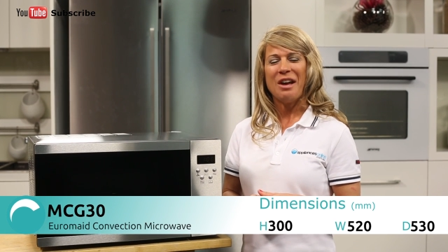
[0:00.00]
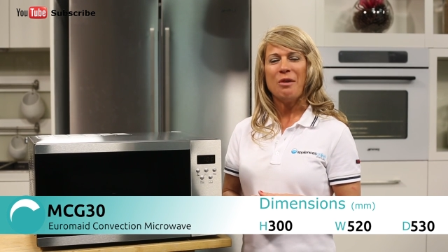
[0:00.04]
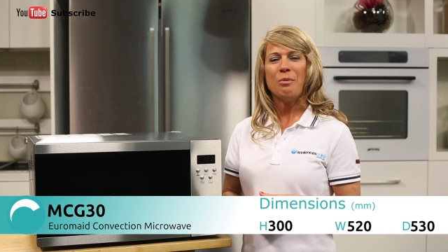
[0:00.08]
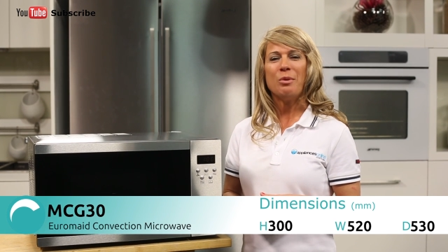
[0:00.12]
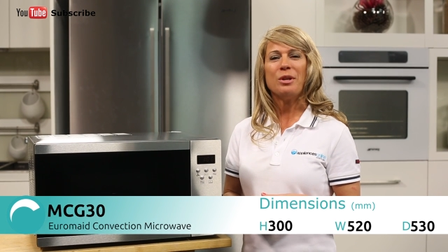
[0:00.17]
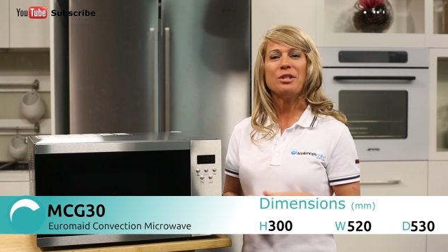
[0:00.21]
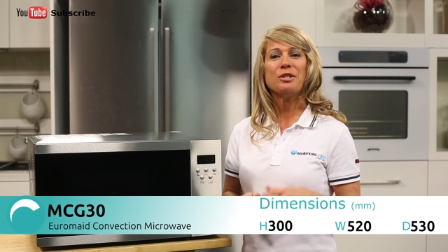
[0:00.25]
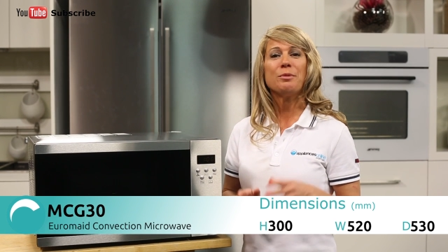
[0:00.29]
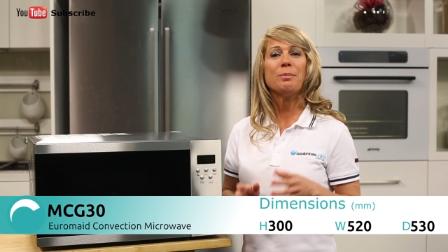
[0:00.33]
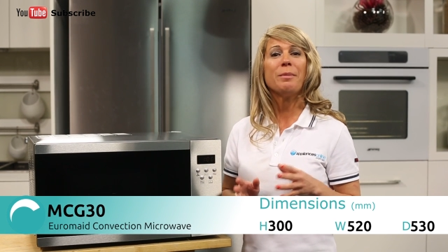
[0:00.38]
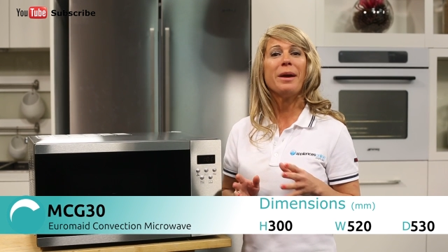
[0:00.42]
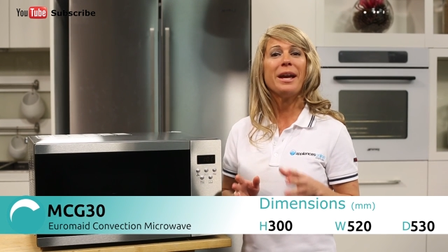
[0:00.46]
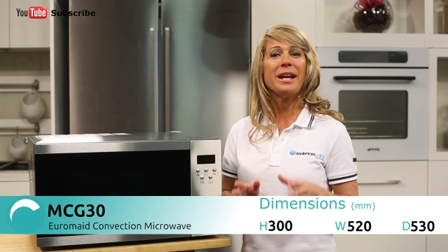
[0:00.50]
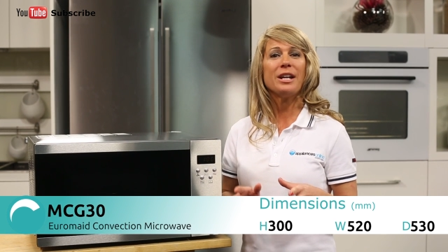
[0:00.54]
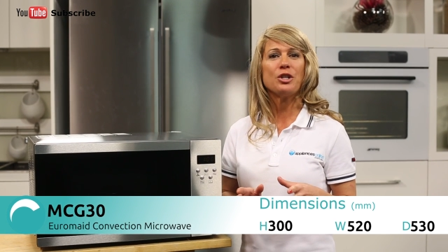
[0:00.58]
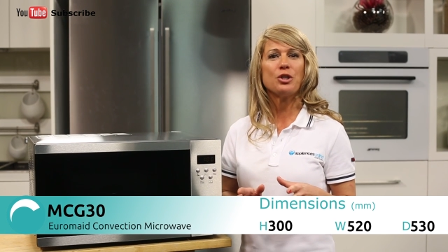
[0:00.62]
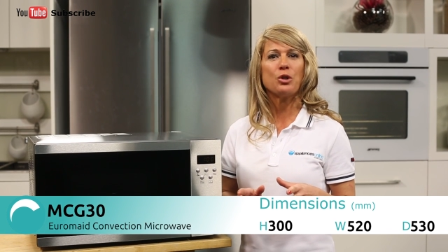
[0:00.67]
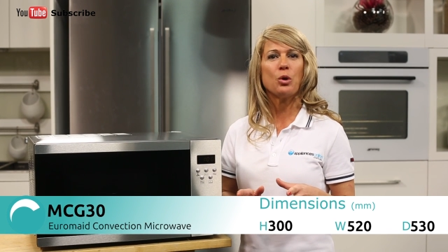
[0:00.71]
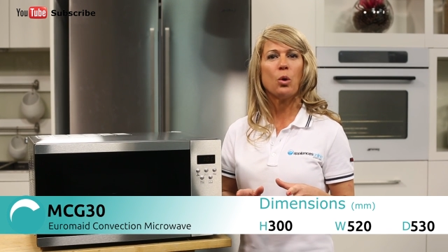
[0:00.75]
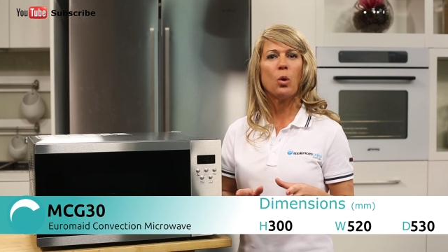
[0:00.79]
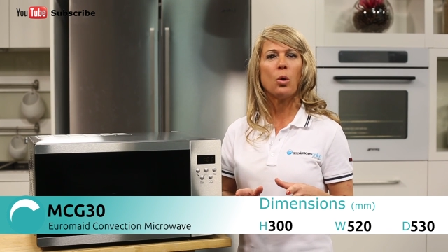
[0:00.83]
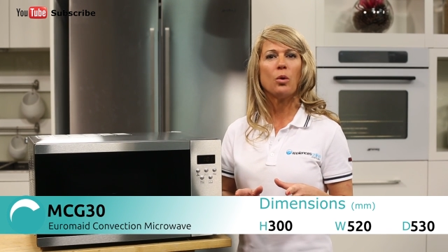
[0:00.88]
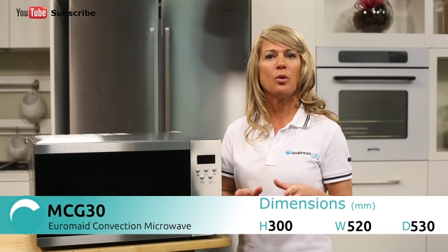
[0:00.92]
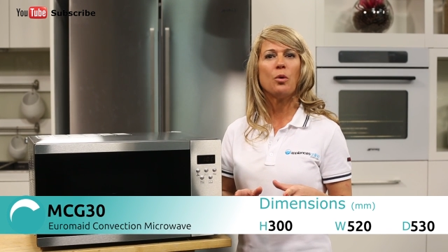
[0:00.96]
which makes
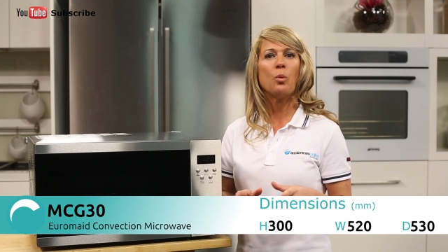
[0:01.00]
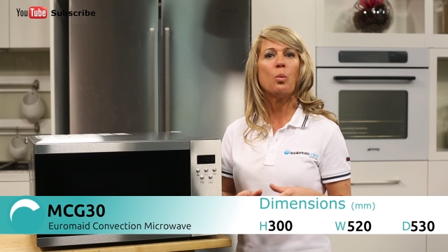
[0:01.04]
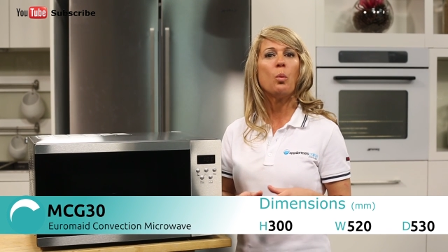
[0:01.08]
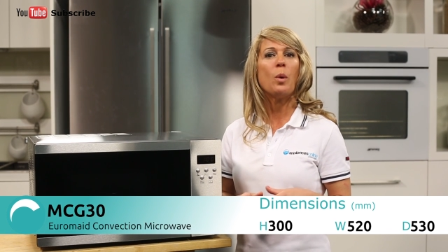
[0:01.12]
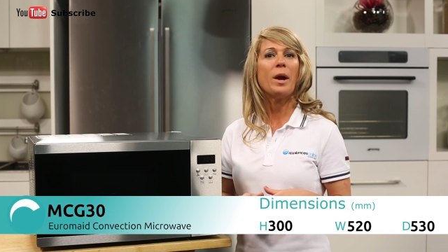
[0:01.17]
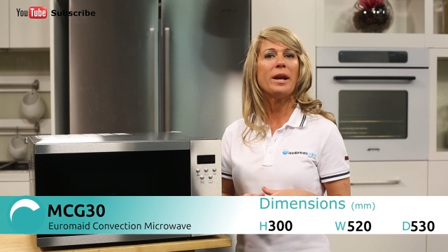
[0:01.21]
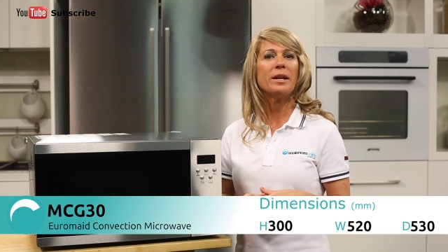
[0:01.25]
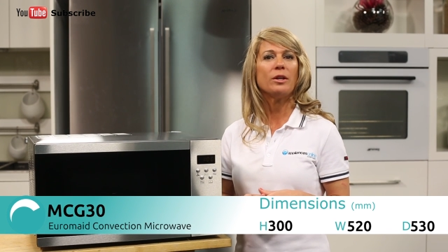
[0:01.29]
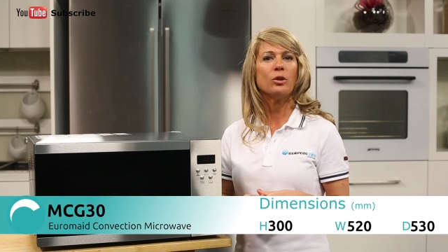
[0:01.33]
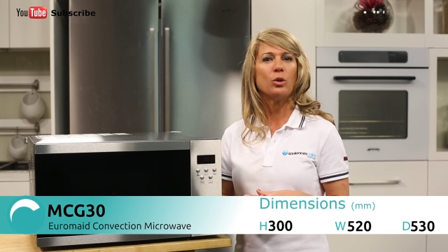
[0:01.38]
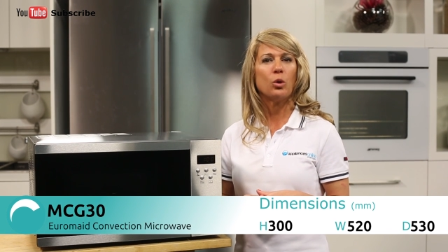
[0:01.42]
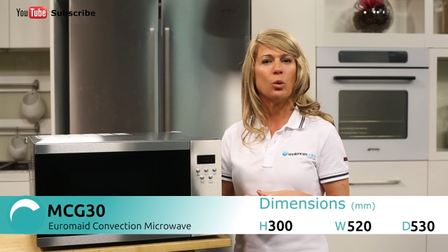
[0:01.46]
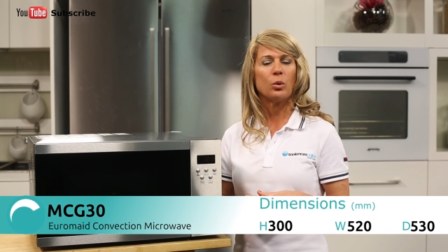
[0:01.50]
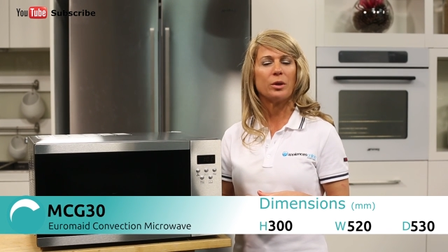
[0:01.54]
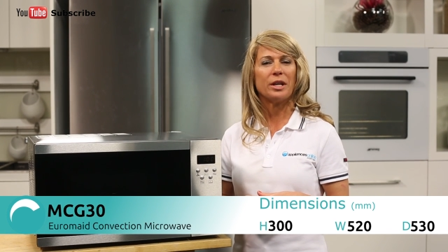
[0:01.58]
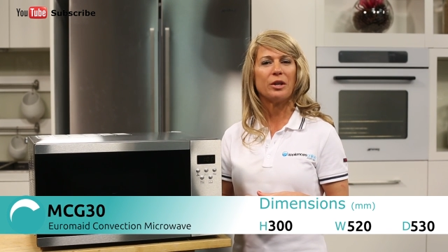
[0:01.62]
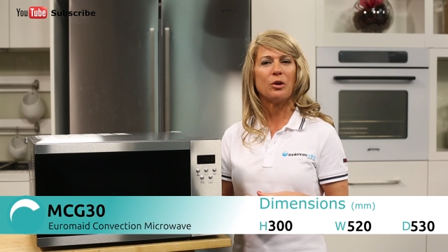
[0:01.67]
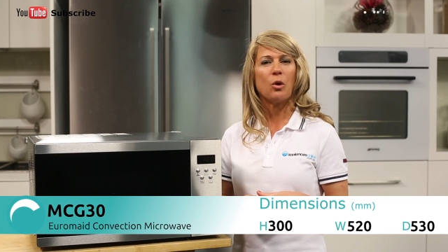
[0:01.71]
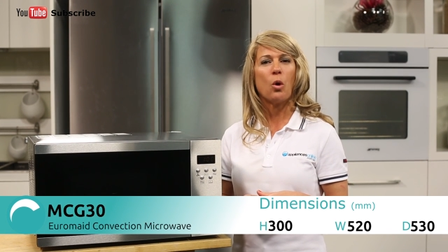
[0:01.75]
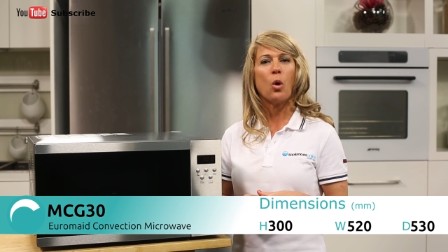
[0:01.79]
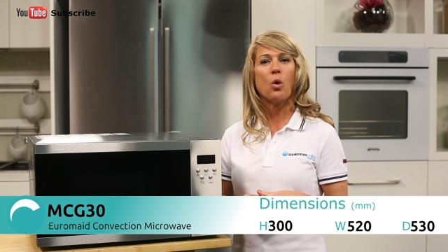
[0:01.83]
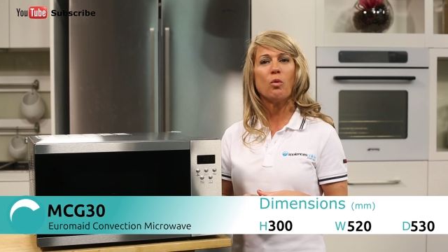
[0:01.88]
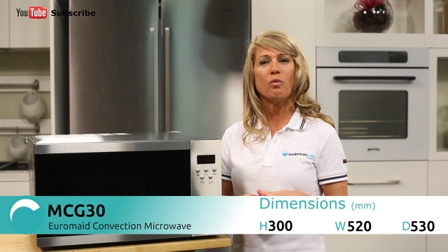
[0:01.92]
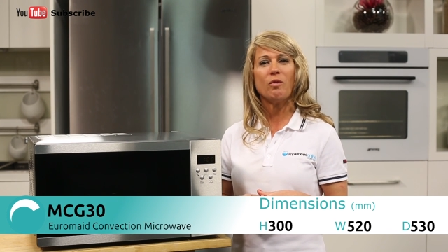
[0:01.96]
sure that when
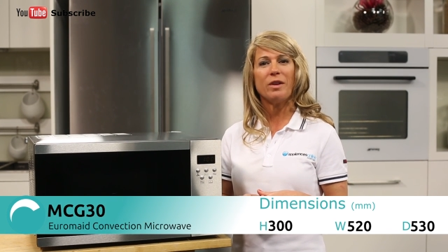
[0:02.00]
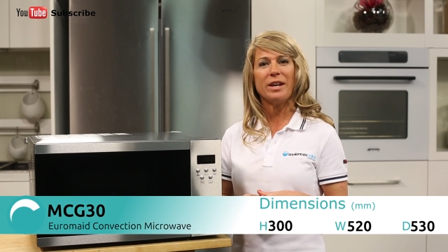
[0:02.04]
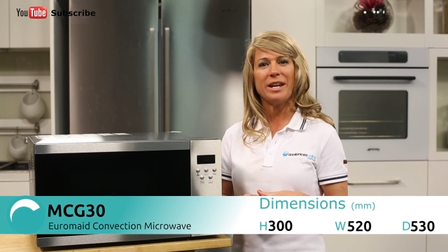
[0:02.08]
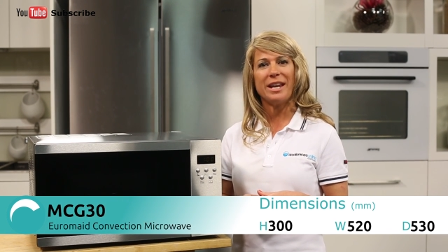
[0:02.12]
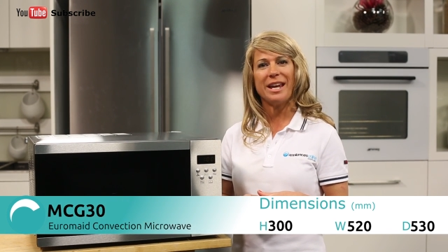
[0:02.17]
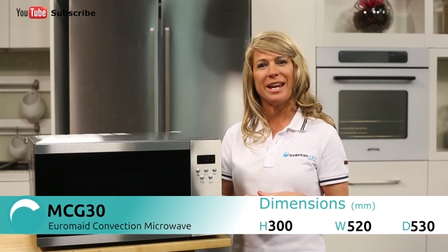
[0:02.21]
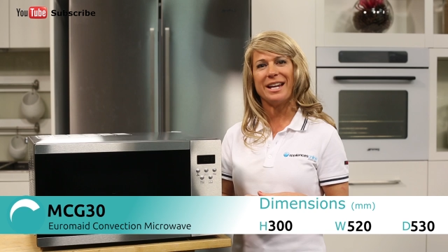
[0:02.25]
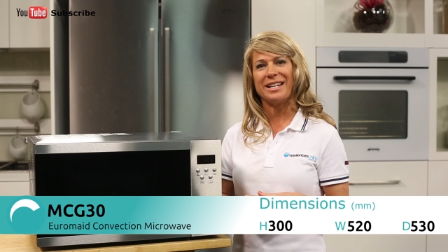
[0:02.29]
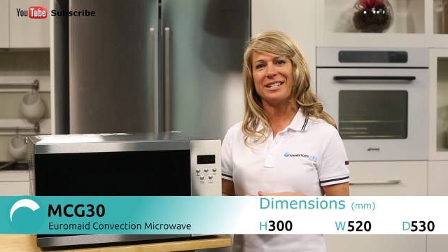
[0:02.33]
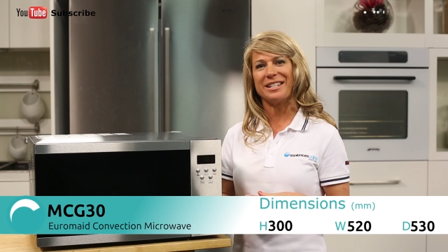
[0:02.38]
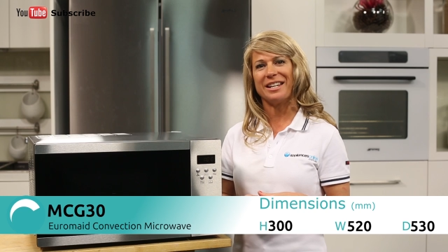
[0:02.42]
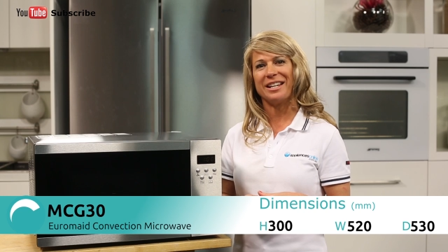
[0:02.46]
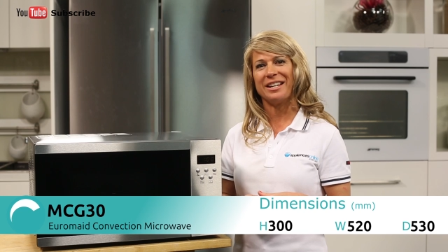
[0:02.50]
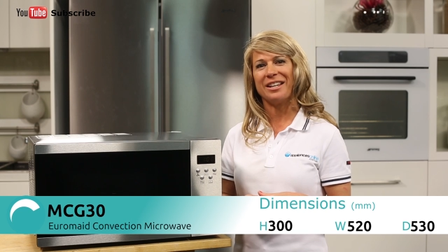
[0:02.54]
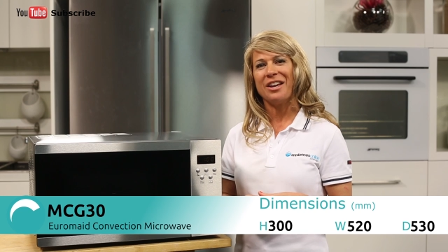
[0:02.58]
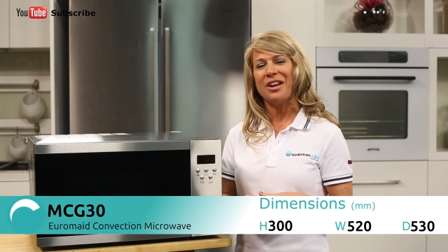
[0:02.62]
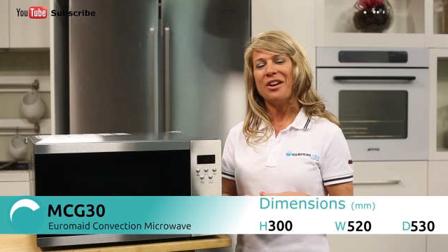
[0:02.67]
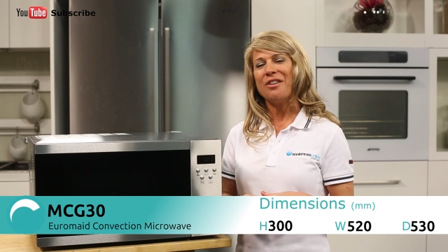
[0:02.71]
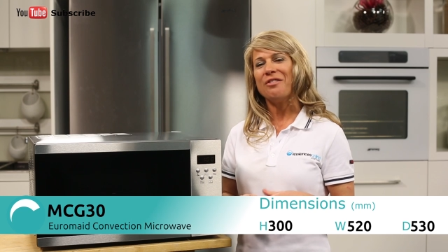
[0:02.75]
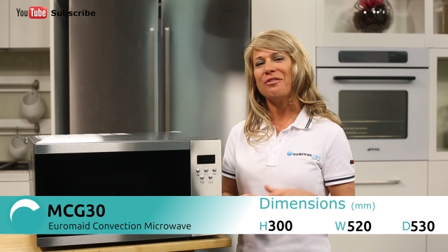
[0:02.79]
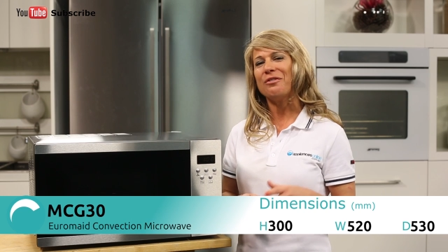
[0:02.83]
cooking or reheating,